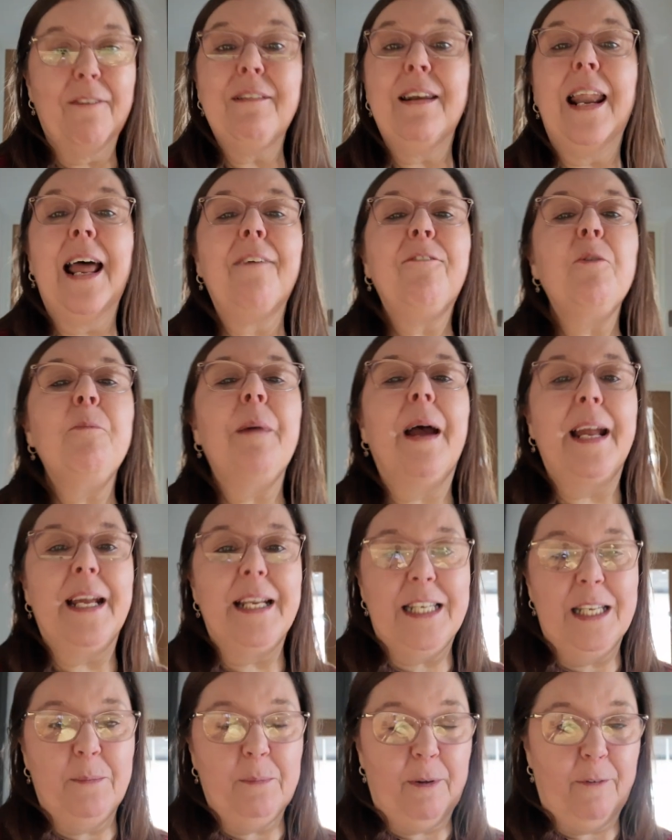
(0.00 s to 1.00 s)
Never
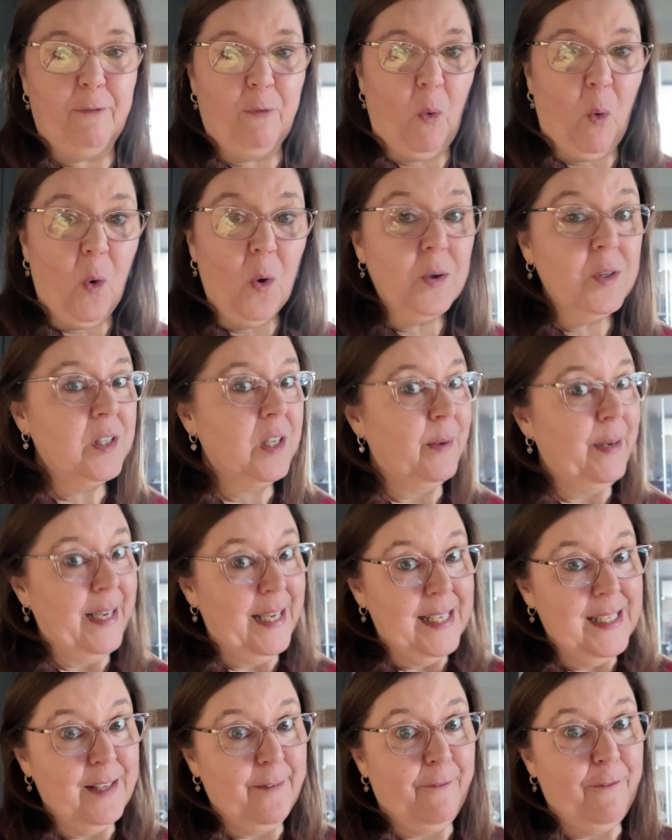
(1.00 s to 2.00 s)
made it before, so
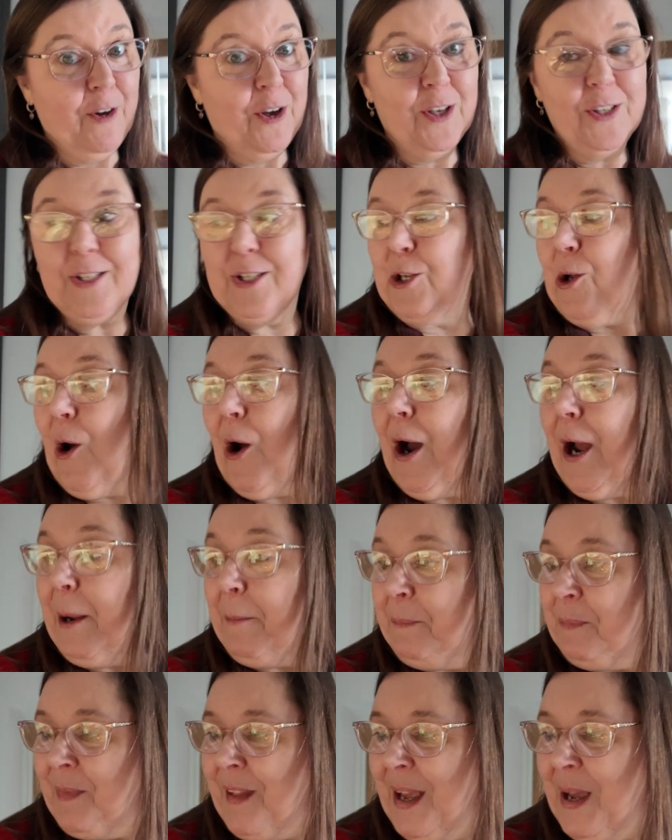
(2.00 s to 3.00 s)
it is the first
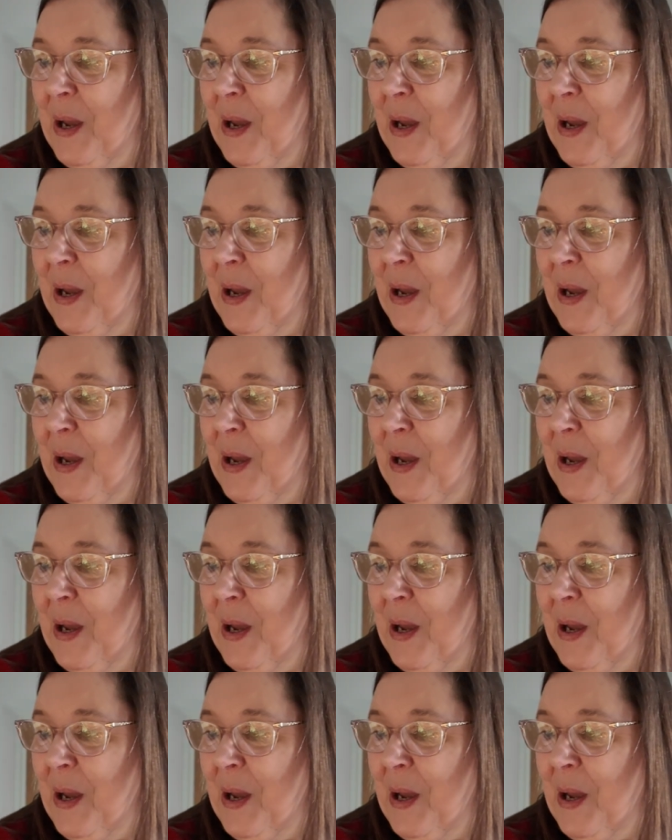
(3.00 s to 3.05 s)
time,